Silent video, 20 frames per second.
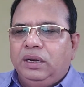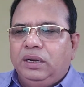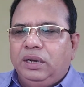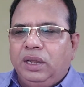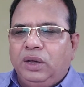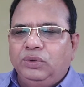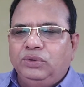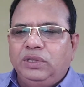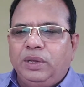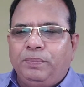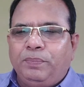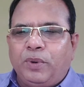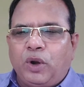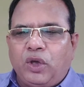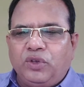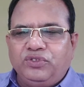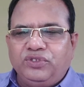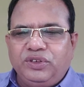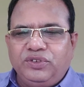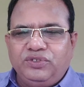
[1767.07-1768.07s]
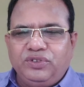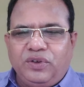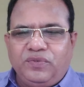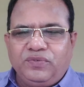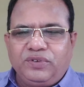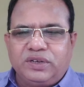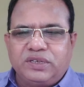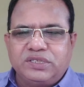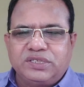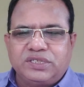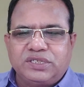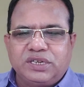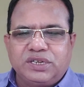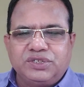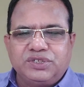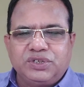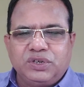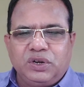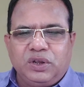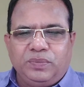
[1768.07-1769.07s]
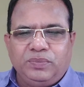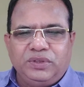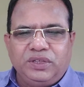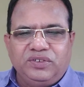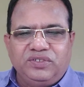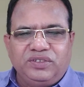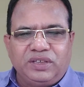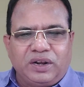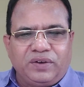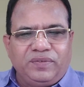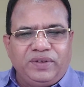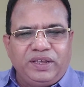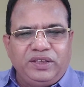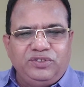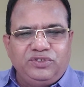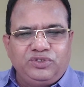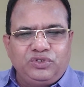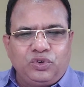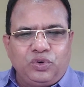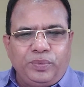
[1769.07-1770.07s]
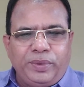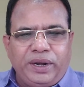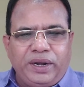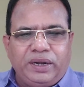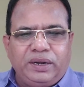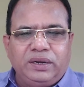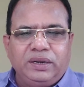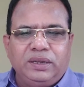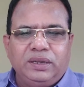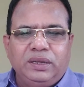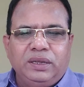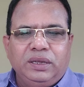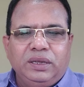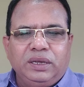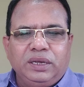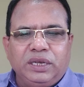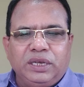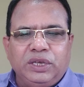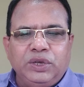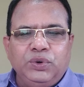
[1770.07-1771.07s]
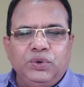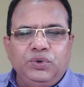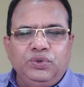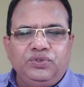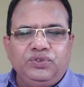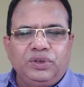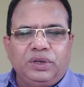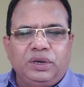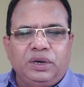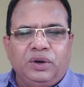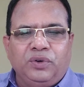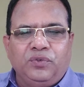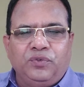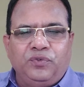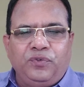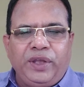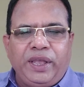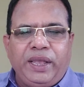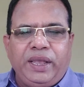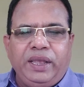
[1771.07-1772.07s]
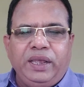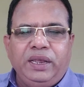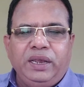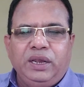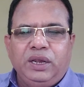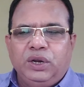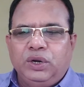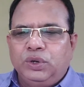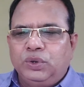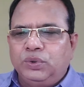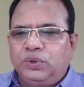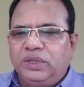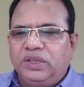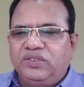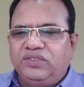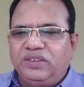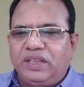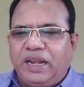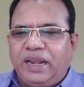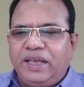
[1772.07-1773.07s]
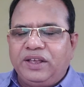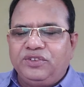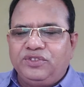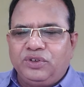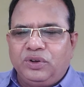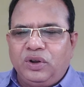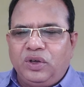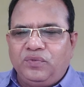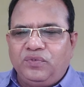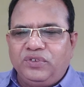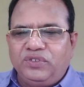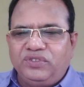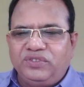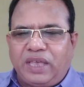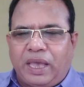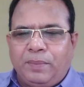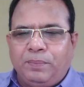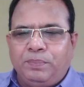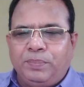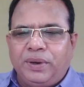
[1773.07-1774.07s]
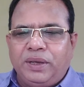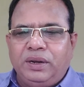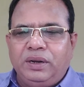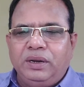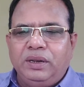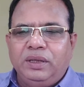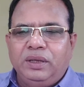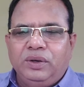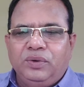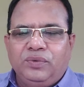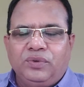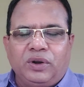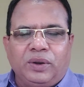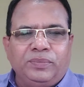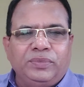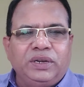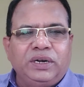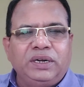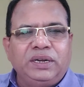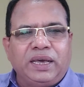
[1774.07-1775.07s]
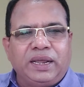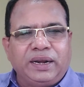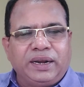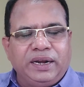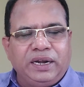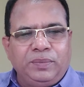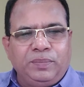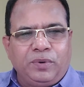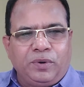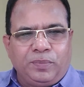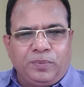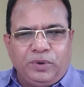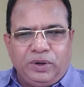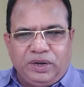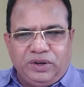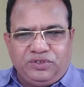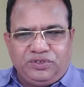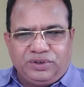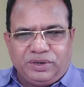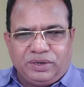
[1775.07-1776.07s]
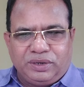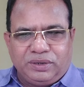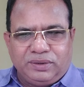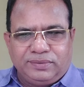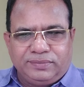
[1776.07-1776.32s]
Now the process of construction of the survey instrument gives a way to the selection of a sample from the target population.